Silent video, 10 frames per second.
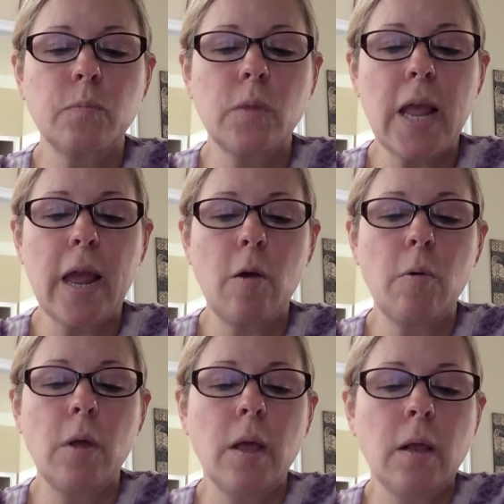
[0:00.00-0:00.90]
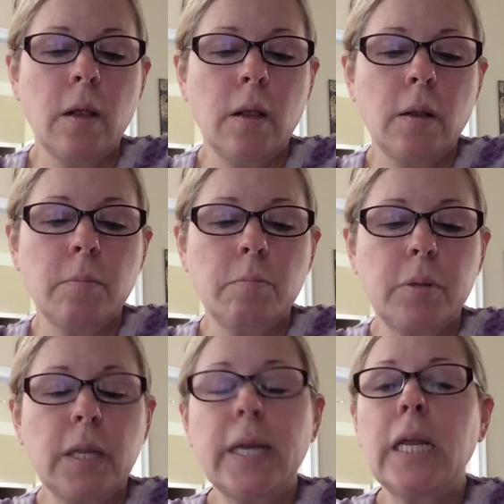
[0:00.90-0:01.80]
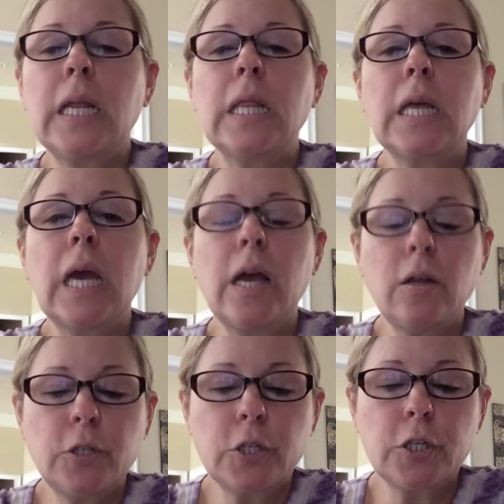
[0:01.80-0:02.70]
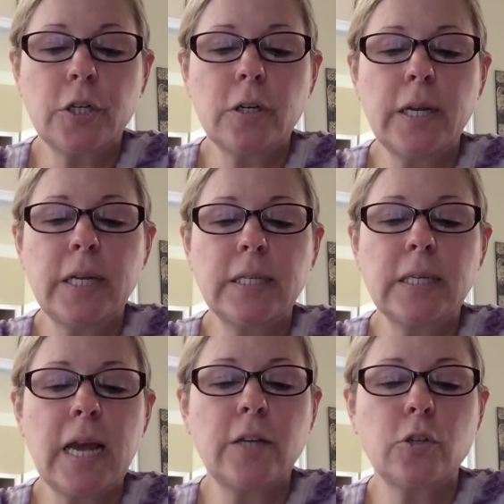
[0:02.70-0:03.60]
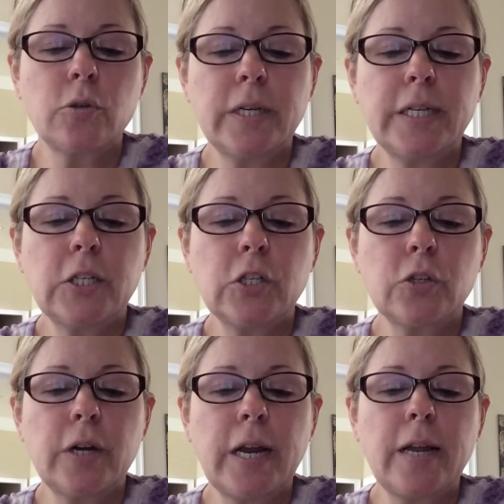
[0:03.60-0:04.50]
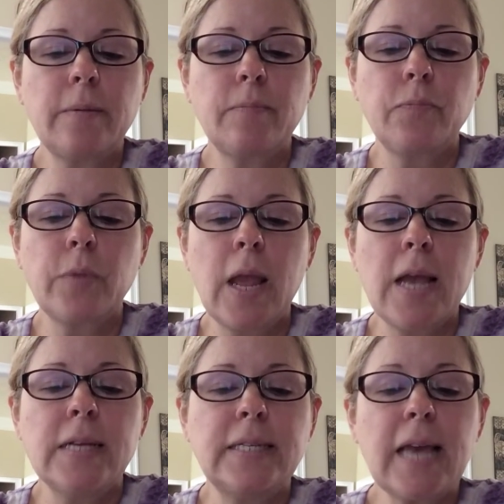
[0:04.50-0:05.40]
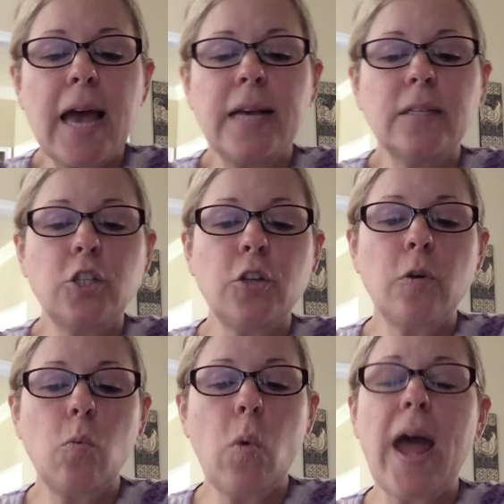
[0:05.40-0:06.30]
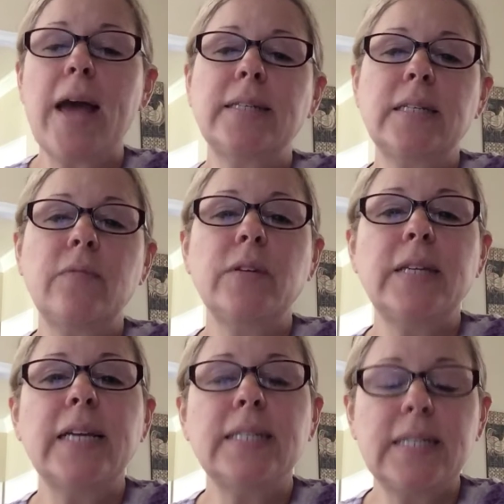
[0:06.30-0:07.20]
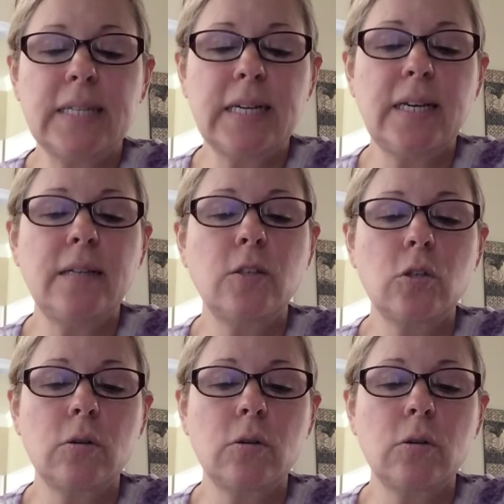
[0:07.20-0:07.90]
Now, Pliny the Elder, in his natural history, says to the west of the Dead Sea,